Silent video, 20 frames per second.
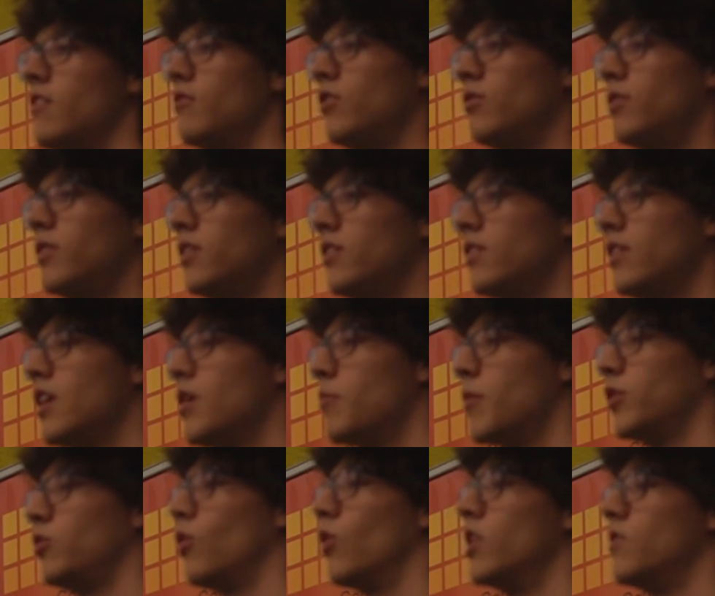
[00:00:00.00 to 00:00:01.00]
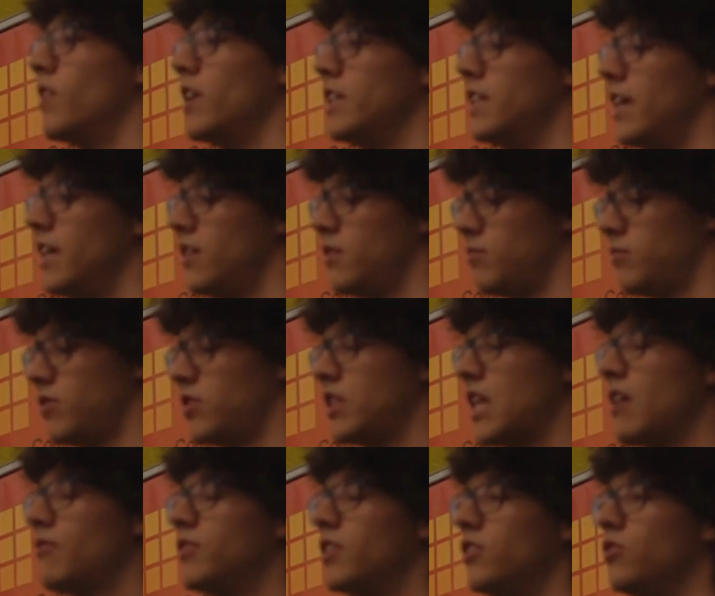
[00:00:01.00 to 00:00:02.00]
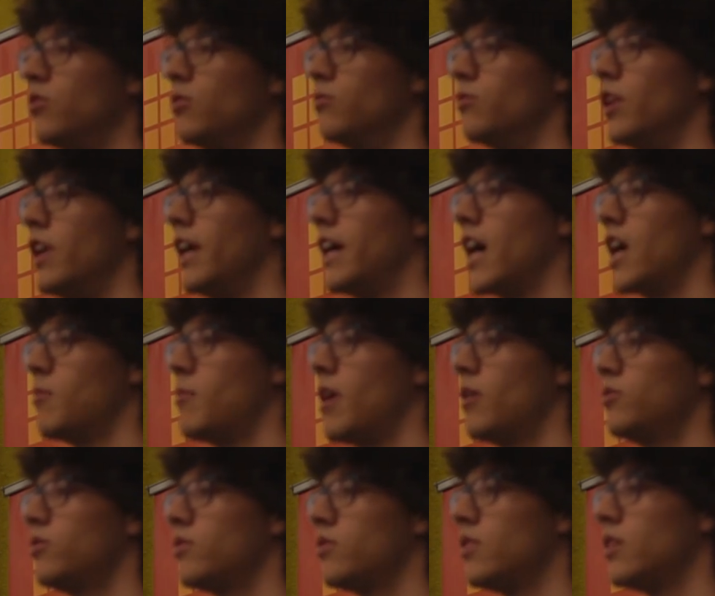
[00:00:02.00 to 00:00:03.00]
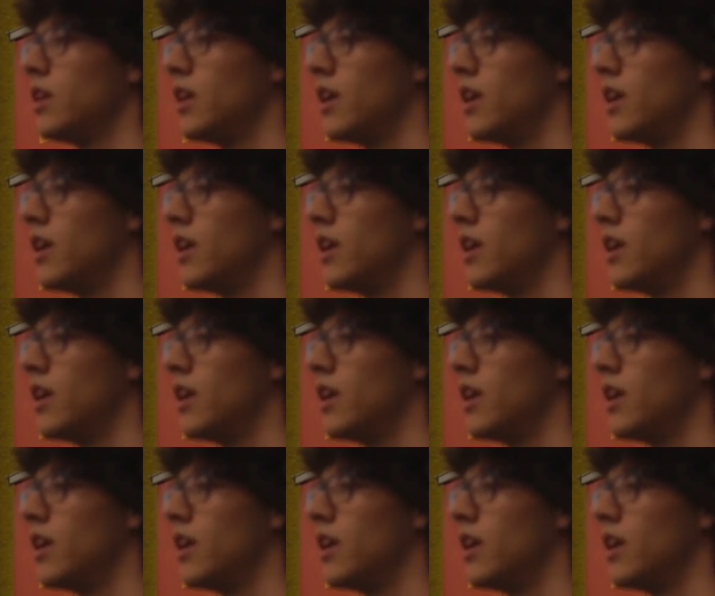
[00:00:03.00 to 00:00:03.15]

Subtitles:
everything, but you only validate stuff that you really care about.